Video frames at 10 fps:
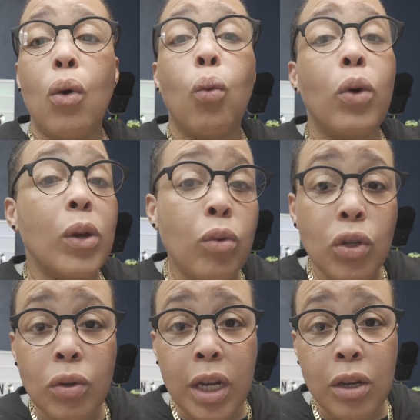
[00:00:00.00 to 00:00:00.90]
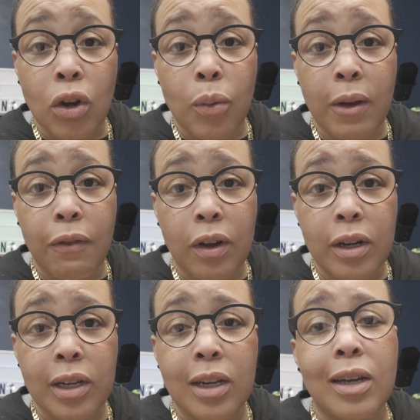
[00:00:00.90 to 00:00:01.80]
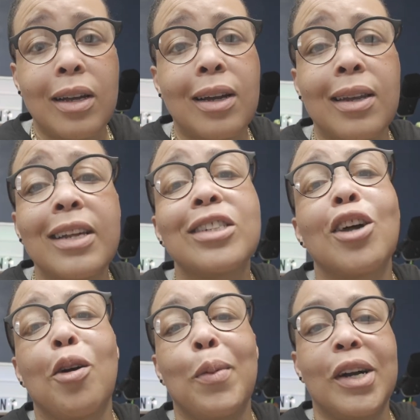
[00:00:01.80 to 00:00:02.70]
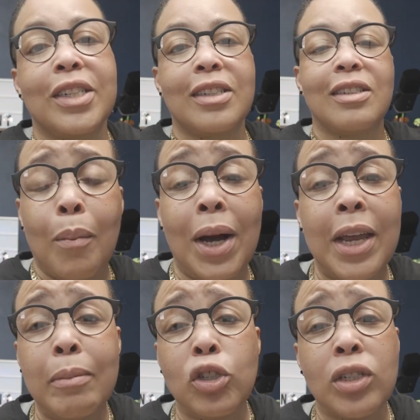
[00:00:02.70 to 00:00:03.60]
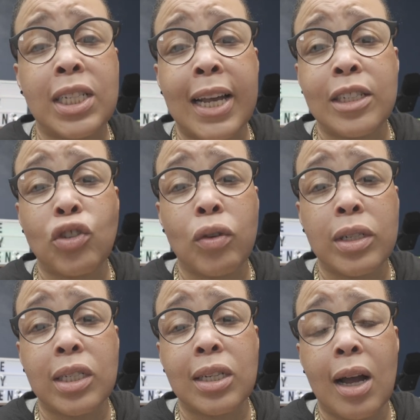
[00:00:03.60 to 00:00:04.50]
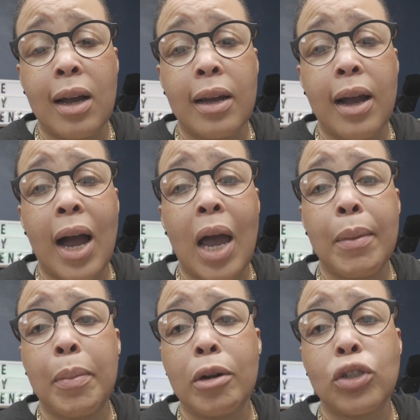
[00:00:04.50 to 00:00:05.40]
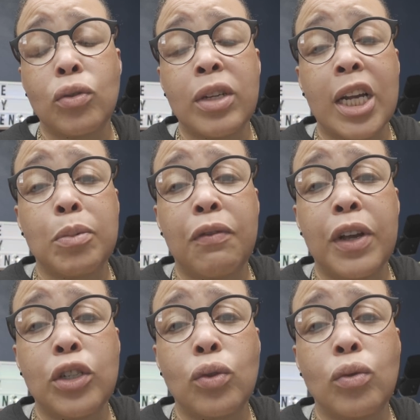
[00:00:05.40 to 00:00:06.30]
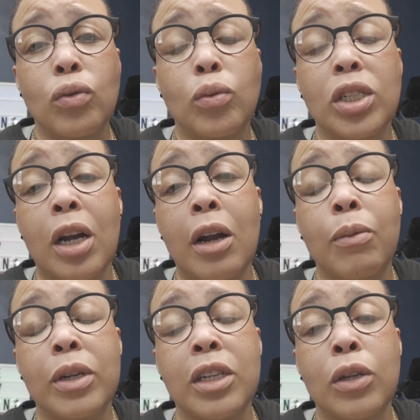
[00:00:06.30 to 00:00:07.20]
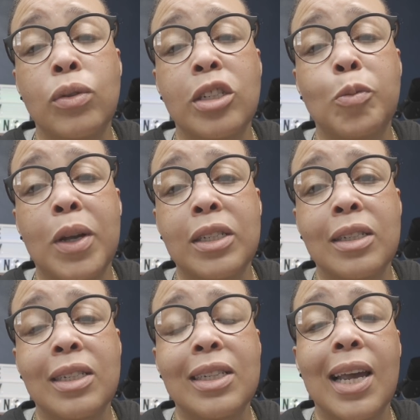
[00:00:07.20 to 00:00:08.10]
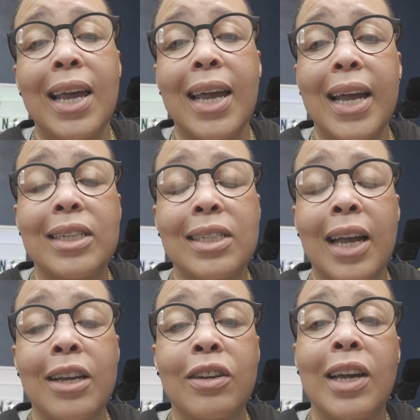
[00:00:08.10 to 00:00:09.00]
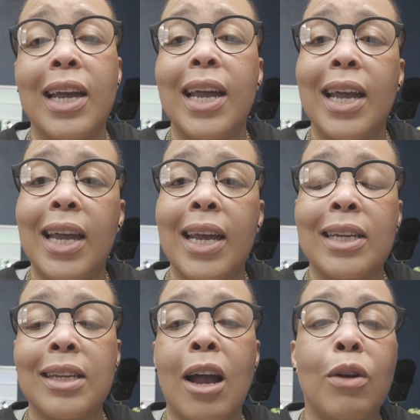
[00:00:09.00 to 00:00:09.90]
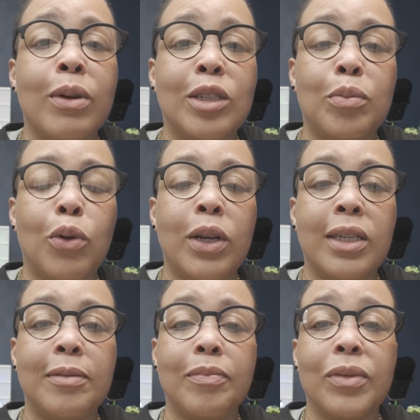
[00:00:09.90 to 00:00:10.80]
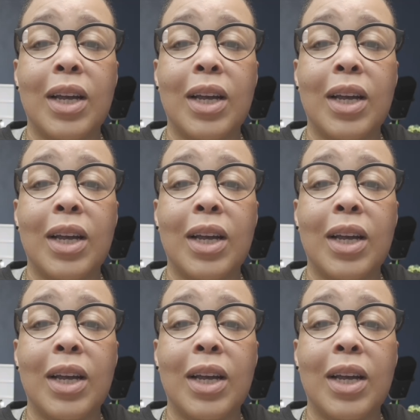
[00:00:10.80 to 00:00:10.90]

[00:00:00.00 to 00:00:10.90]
When will you get your refund? Let's talk about it. My name is your tax instructor, Sean. I am a personal tax professional, return resolution specialist, educator, and ex-IRS employee.